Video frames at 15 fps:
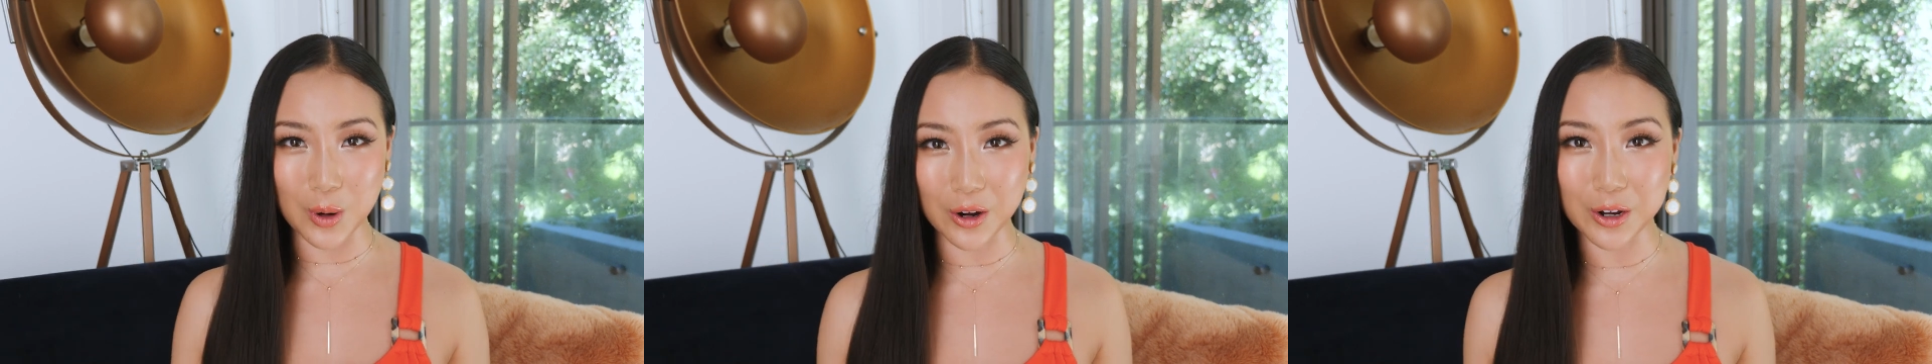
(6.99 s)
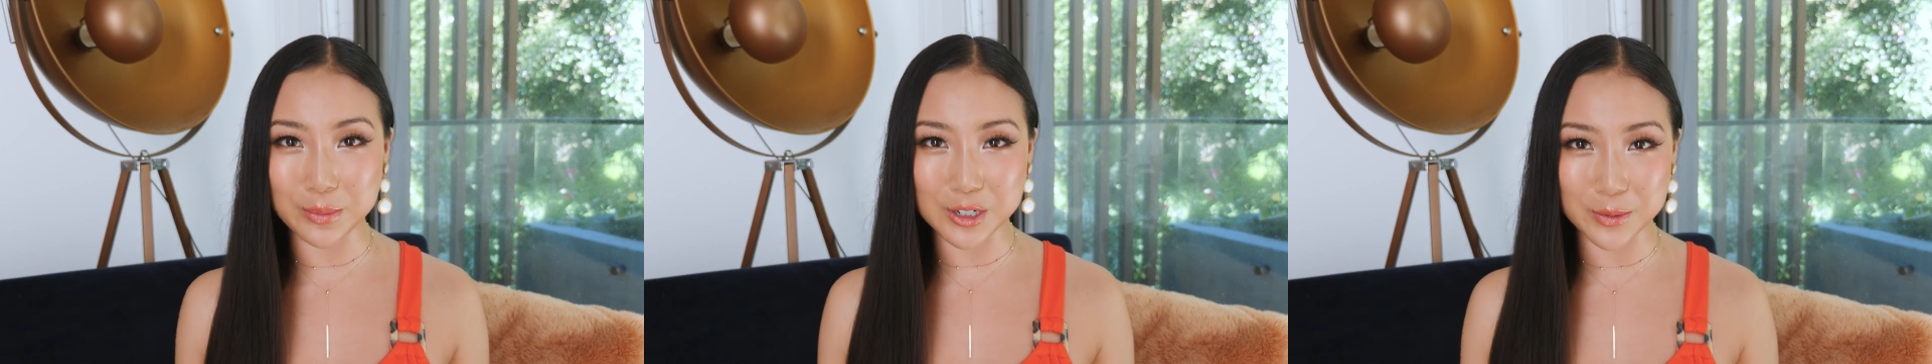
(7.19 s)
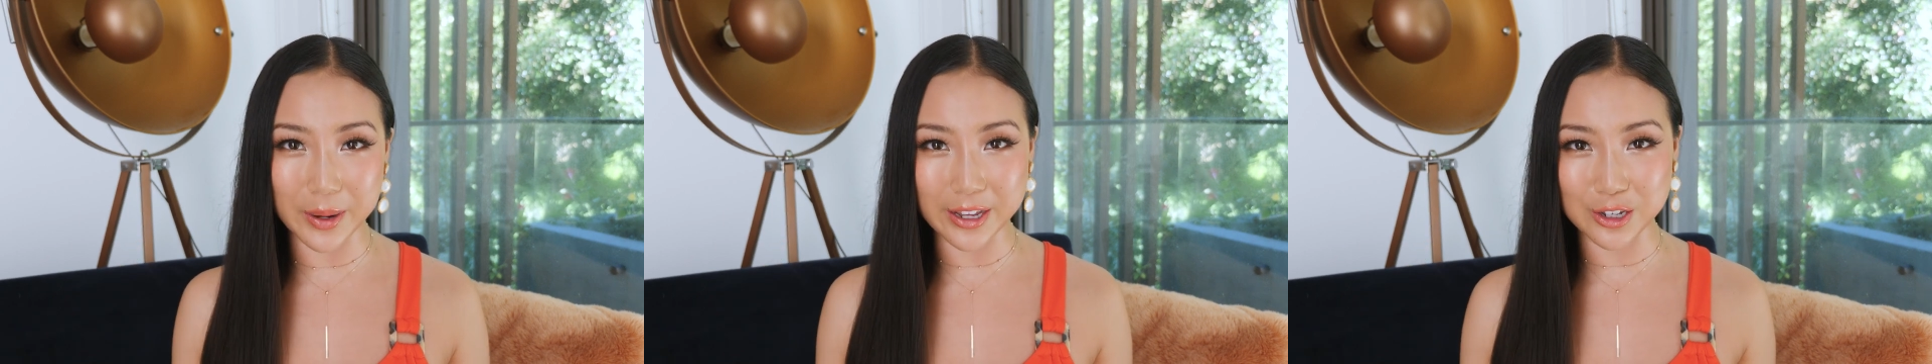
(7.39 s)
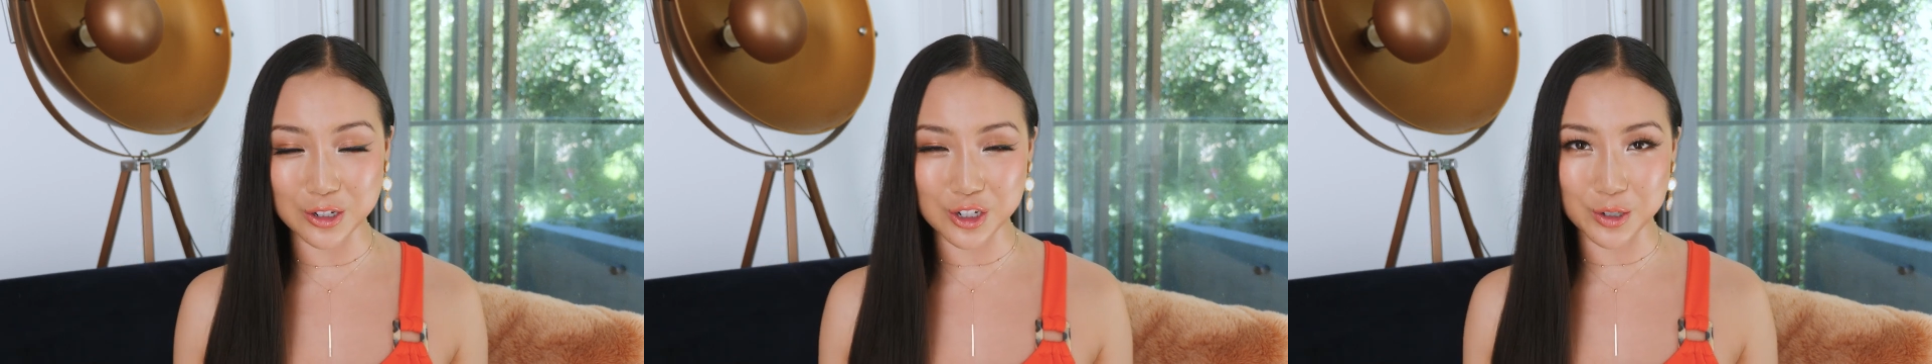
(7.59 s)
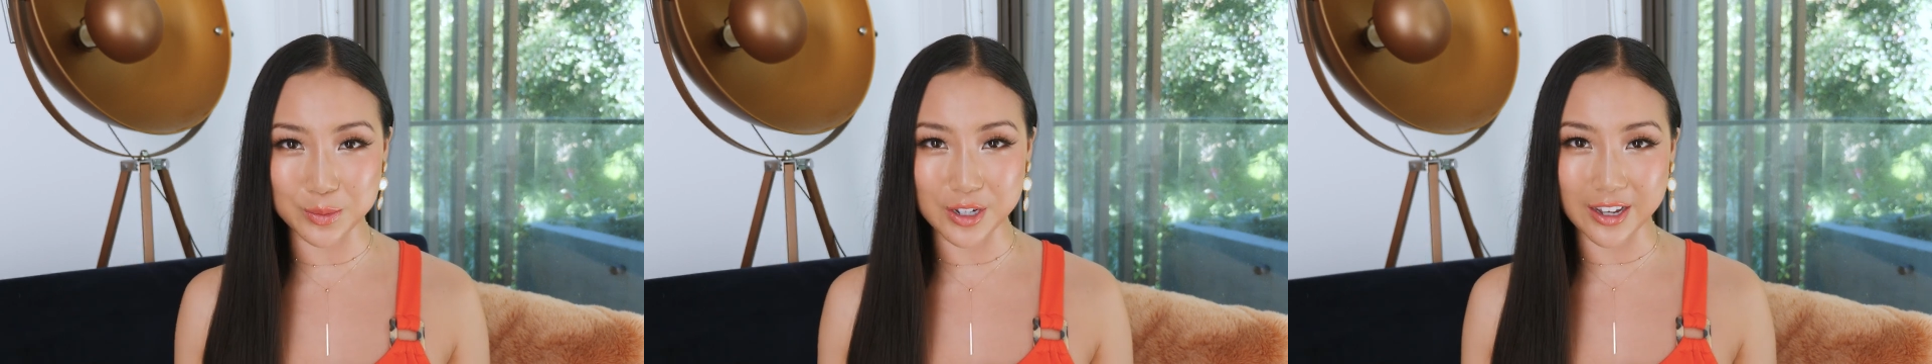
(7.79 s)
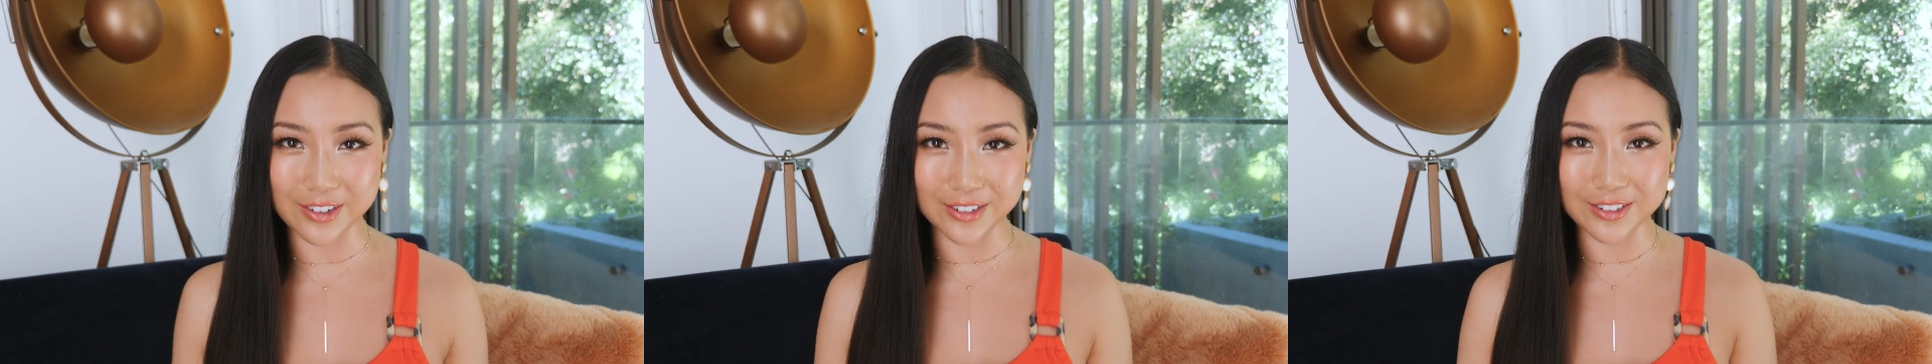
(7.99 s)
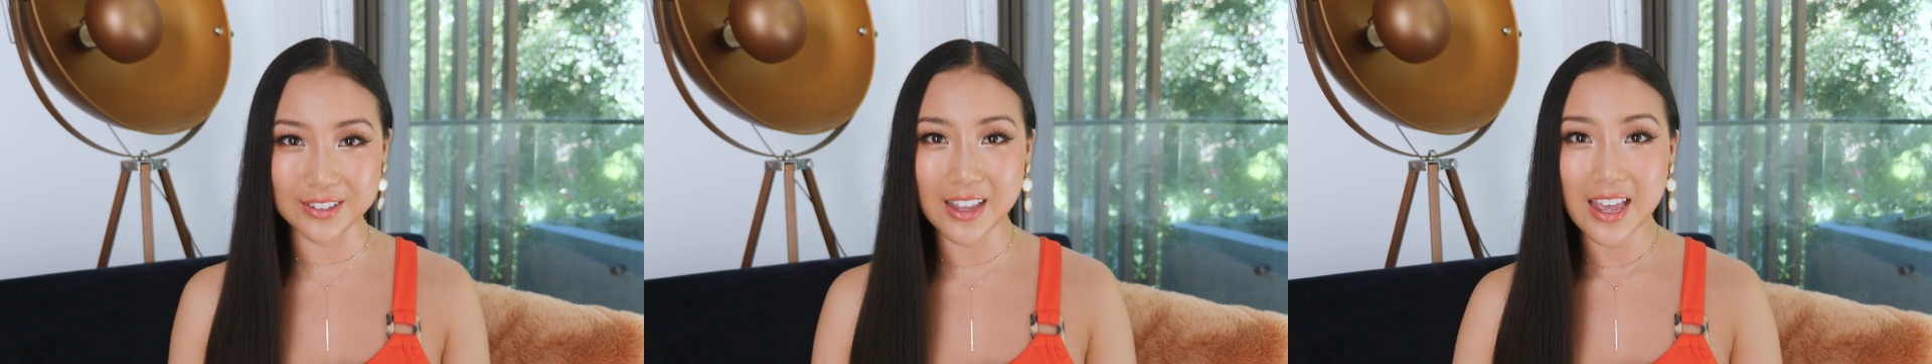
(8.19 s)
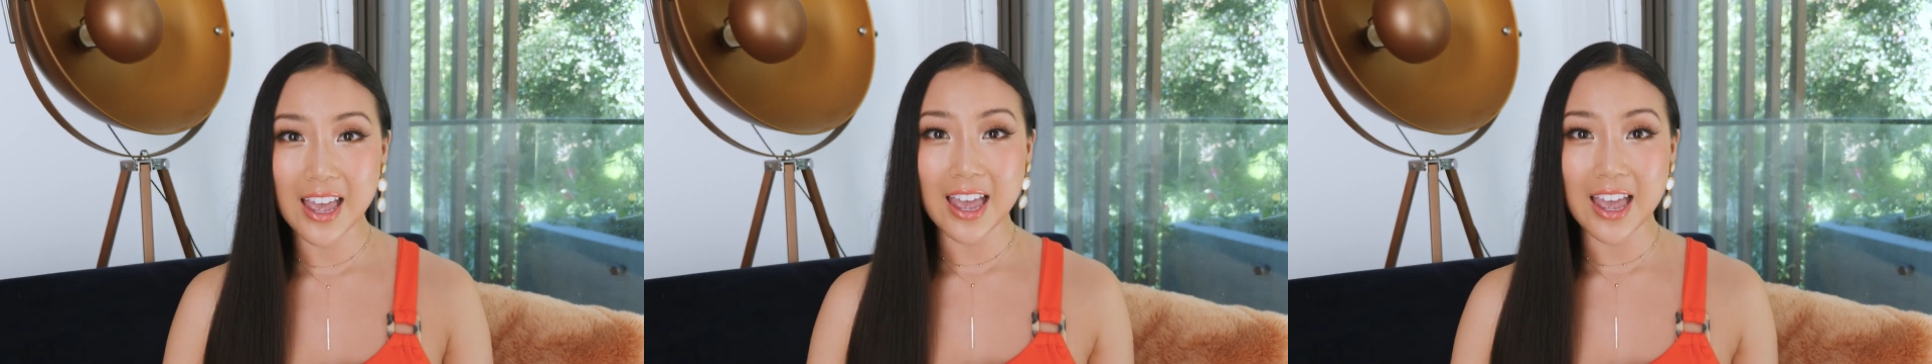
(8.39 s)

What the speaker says: welcome to my YouTube channel.